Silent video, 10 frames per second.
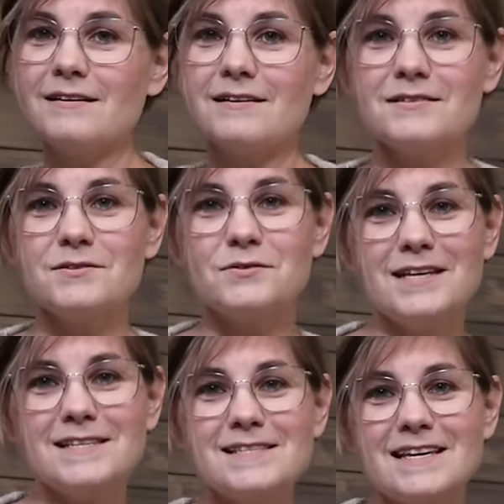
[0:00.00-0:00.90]

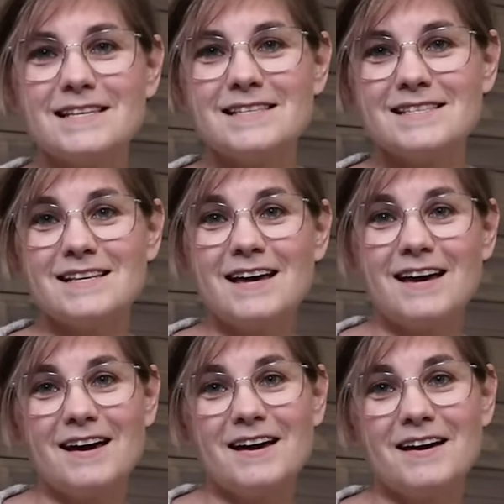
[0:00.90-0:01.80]
This is
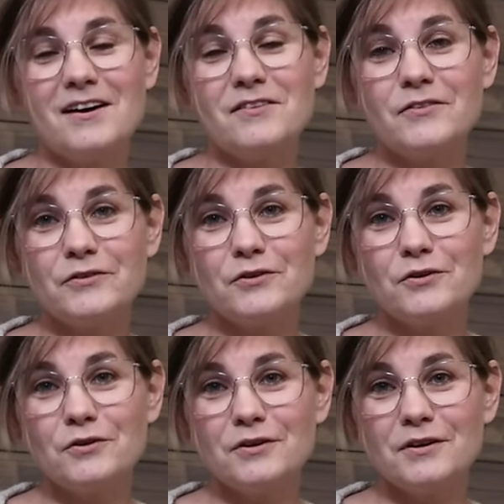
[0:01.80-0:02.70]

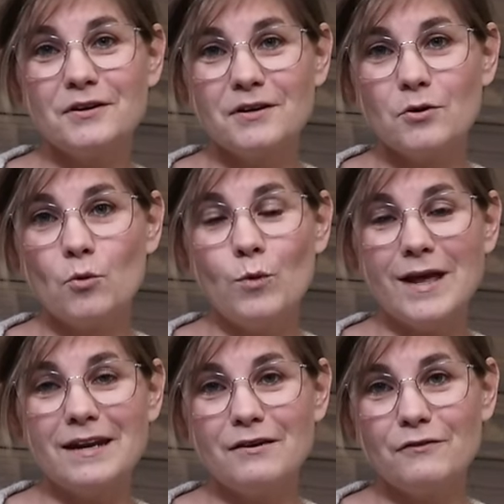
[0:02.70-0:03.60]
another
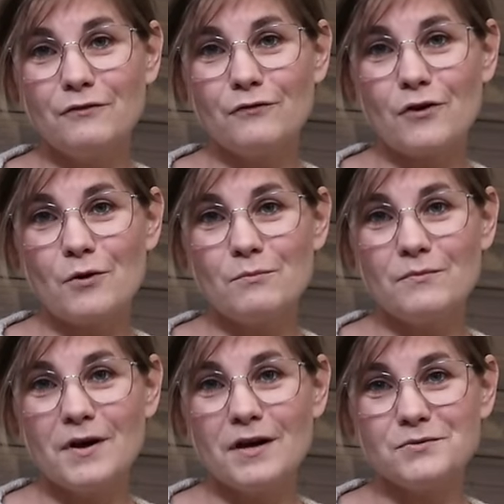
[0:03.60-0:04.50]
win
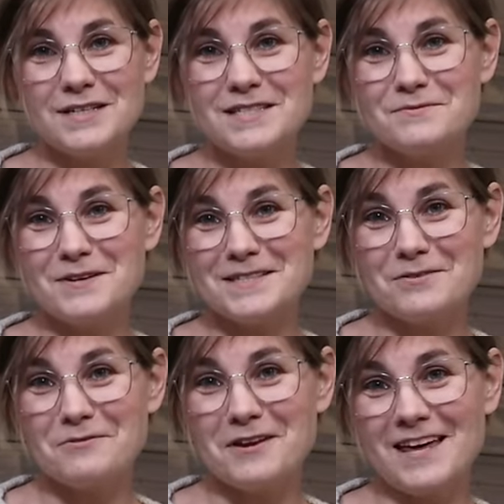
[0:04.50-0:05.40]
from
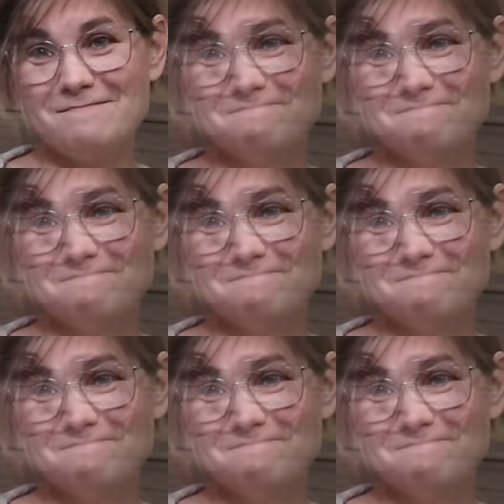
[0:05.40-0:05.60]
2023.